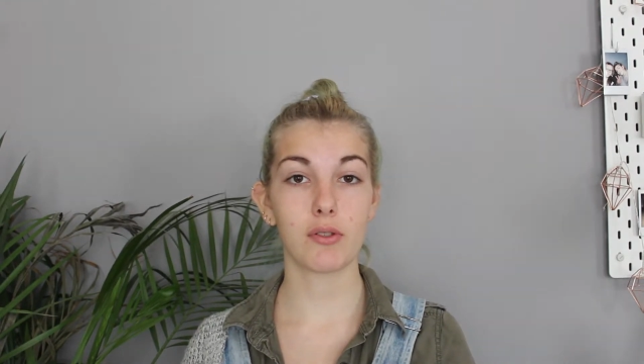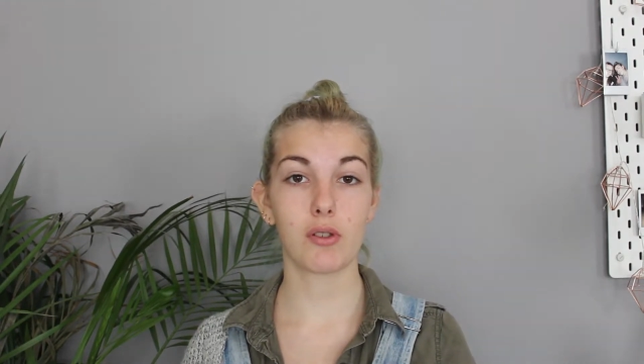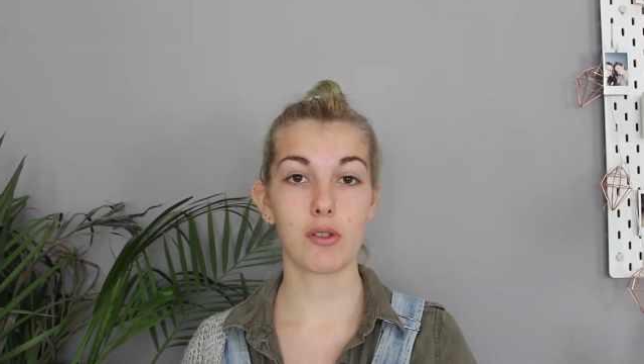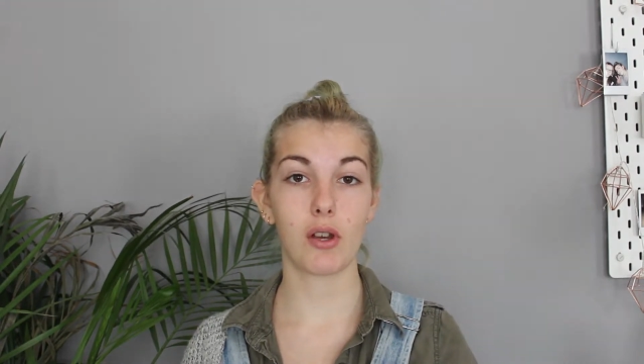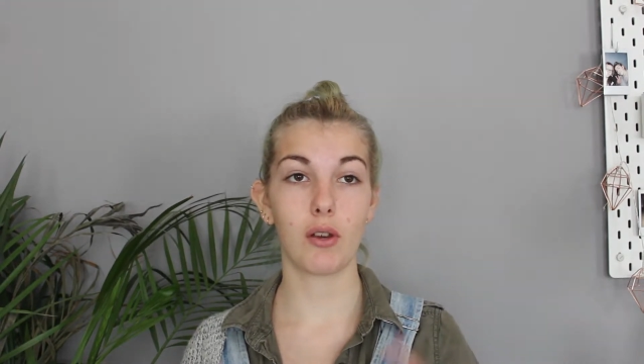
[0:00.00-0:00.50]

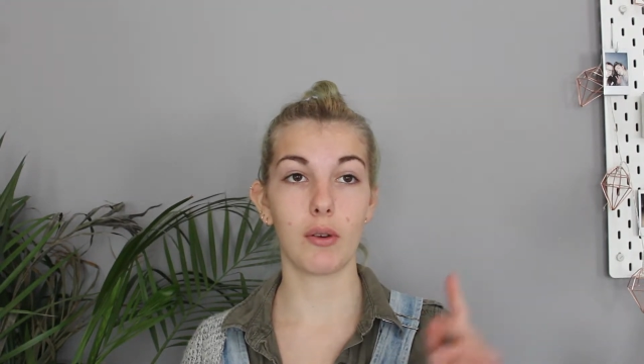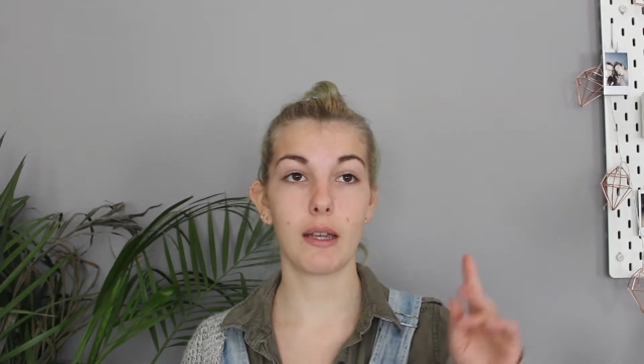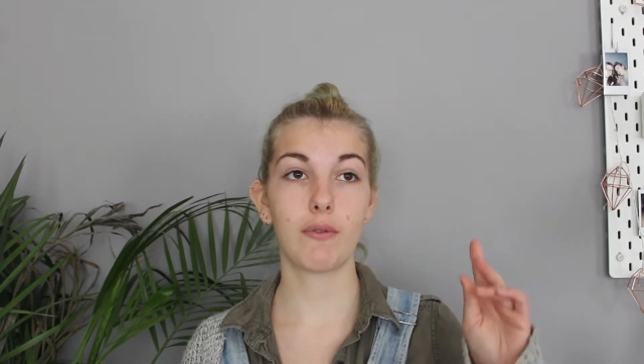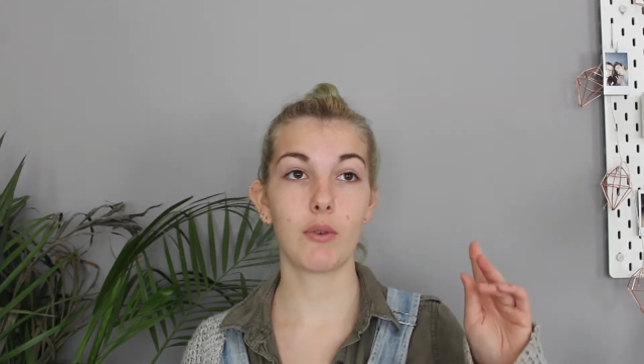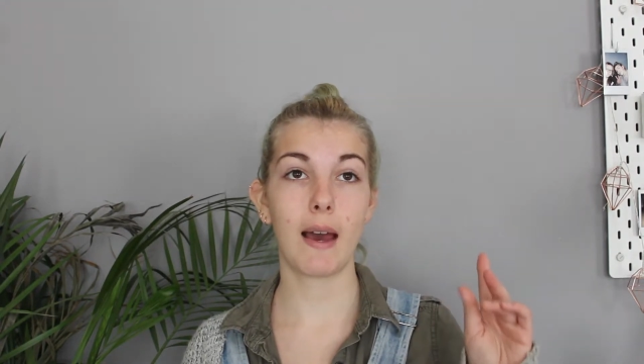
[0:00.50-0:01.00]
So
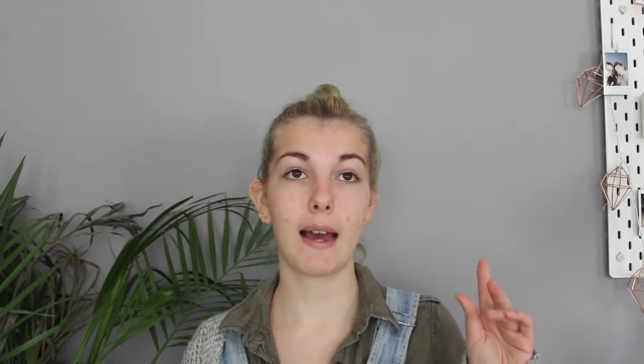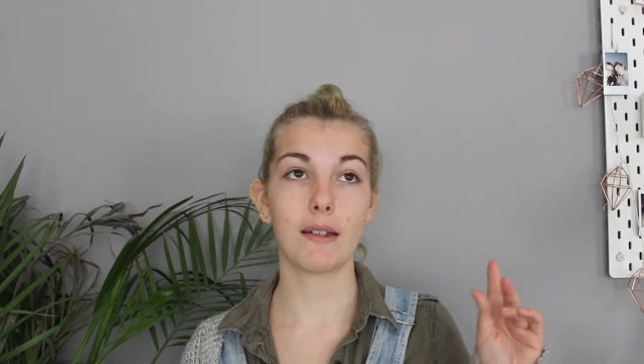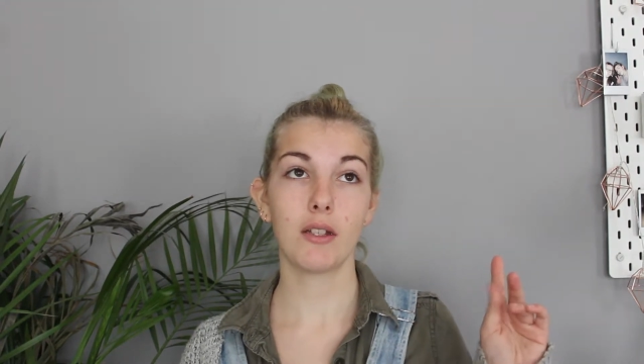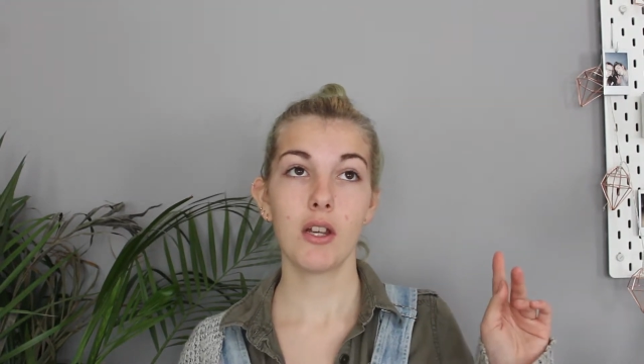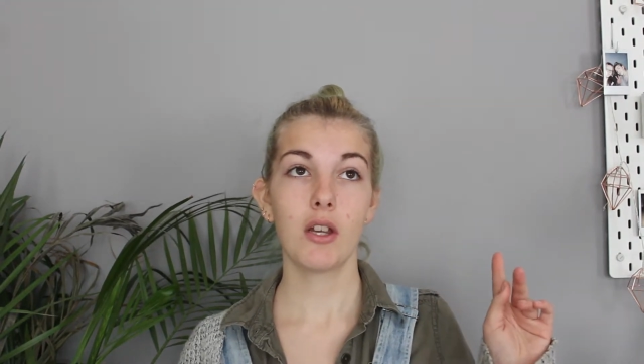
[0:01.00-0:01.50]
if you
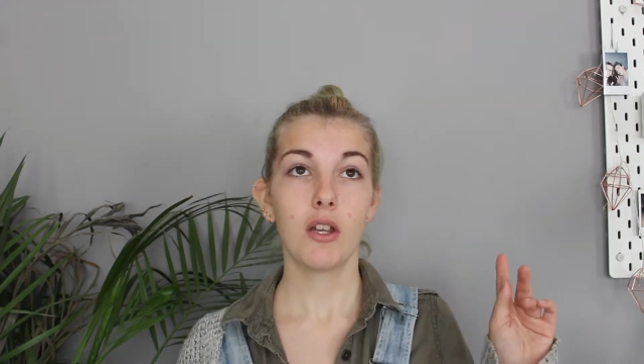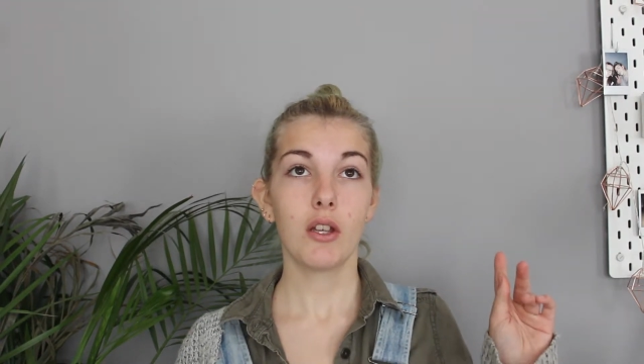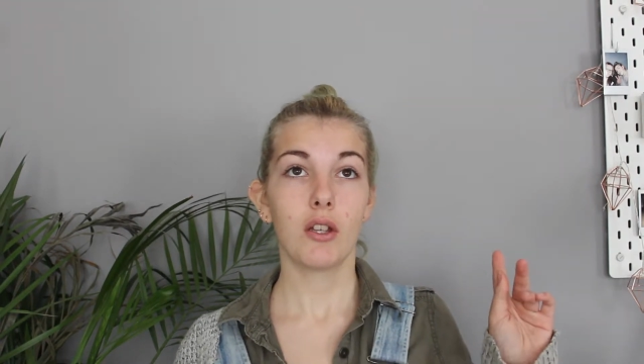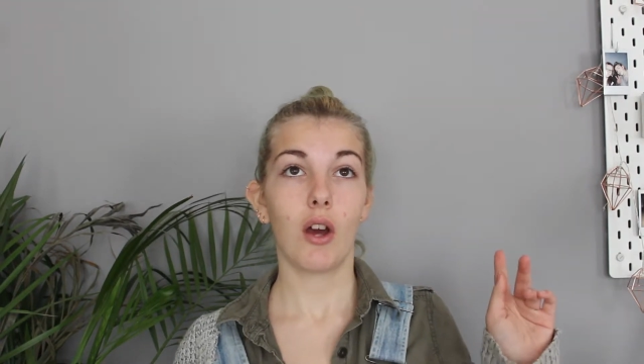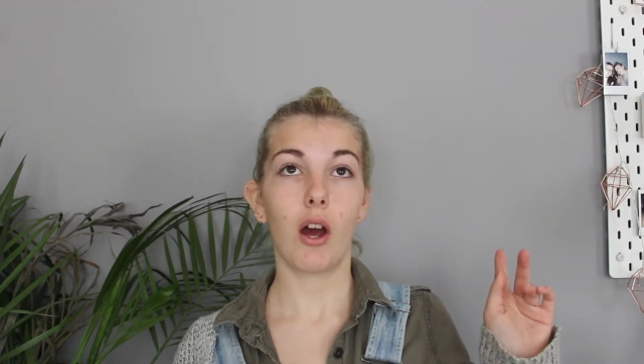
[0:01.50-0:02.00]
had,
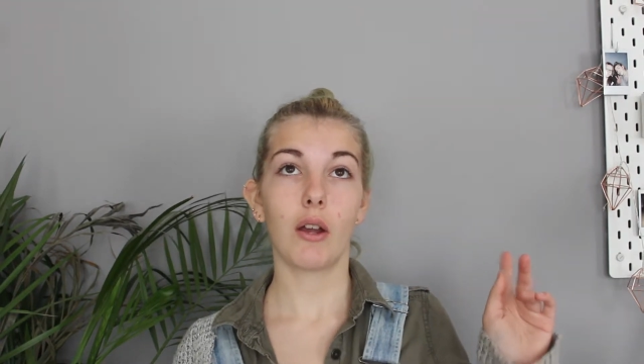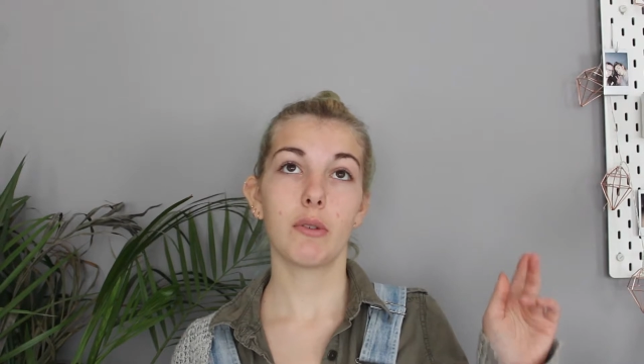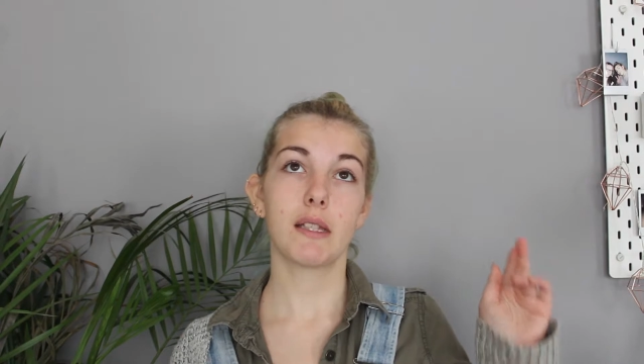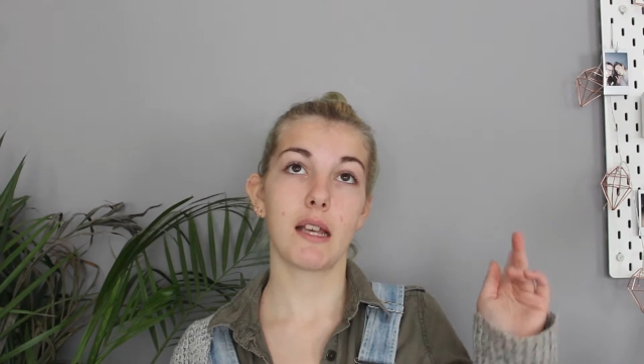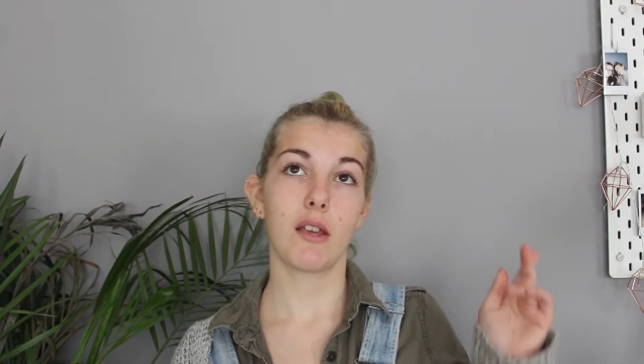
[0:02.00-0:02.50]
I
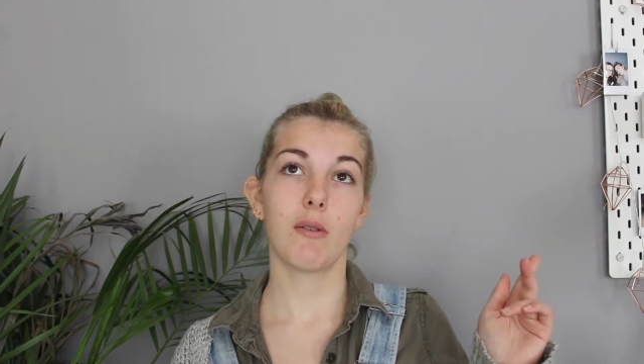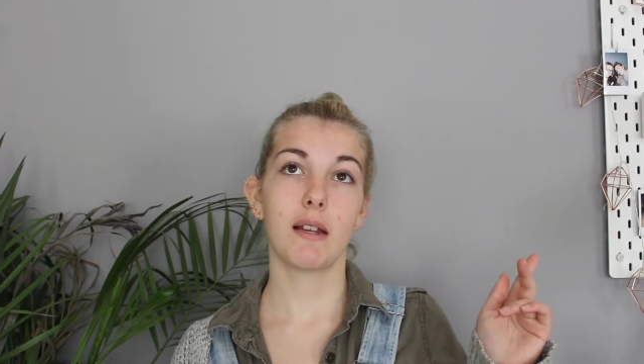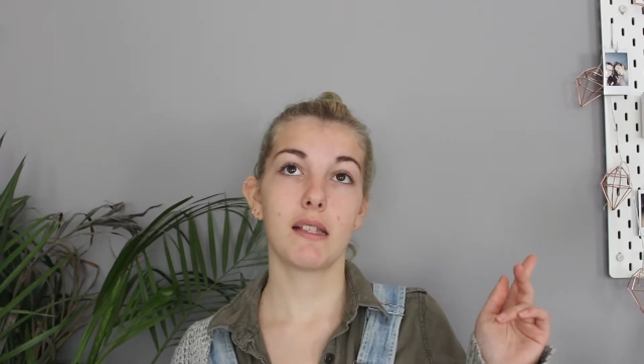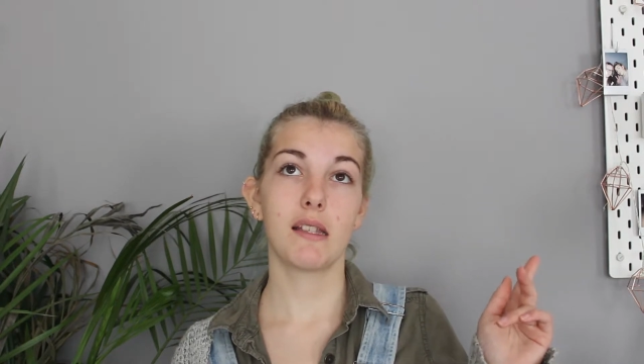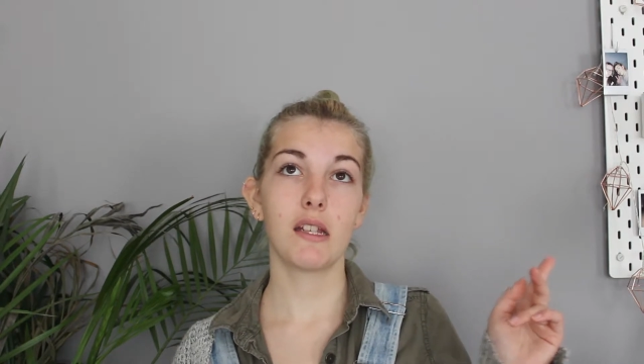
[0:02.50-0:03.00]
would say you at
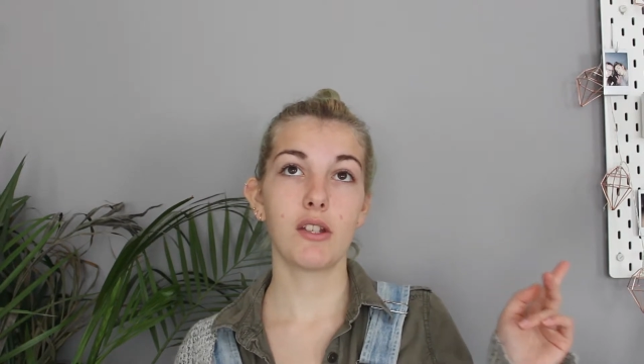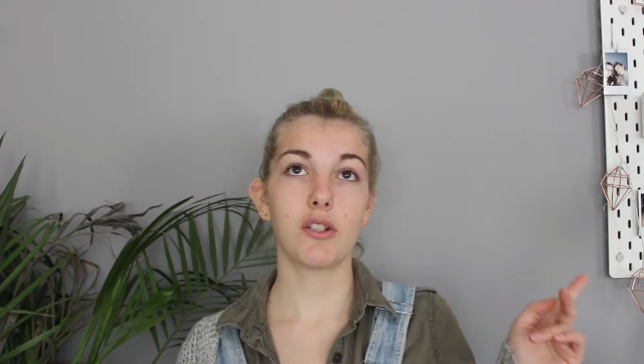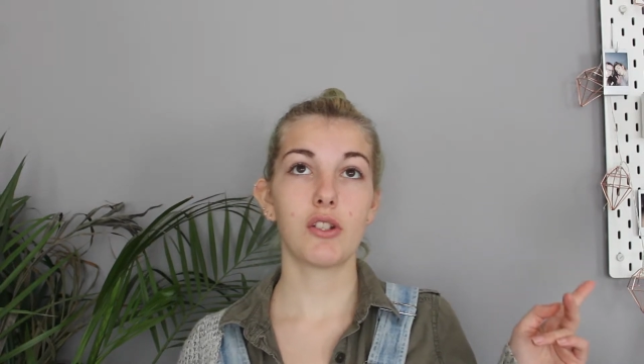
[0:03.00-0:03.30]
least need